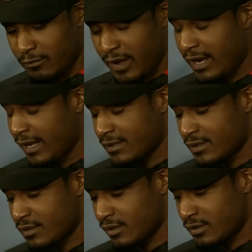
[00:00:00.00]

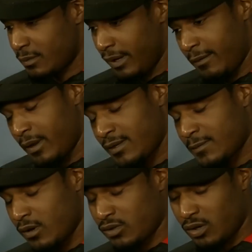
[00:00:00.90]
finances. It's playing
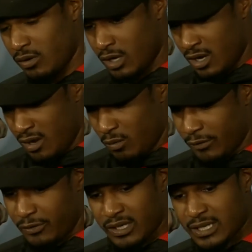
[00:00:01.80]
baseball. So
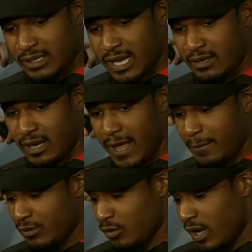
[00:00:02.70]
what if things like that
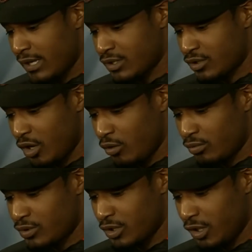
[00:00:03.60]
happen? Do I just
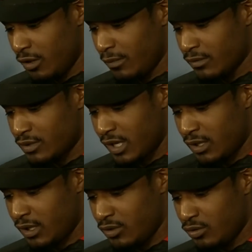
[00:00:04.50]
go to him and say,
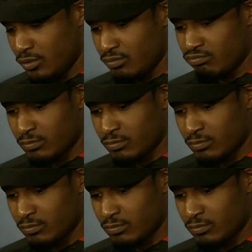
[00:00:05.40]
can you...